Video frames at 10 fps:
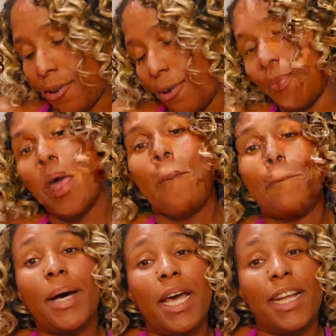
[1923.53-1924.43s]
girl.
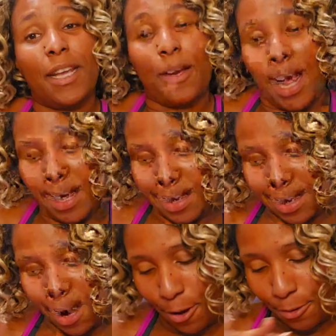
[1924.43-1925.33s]
But anyway,
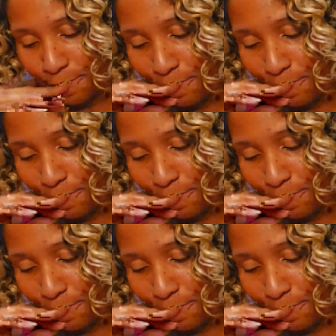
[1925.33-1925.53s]
so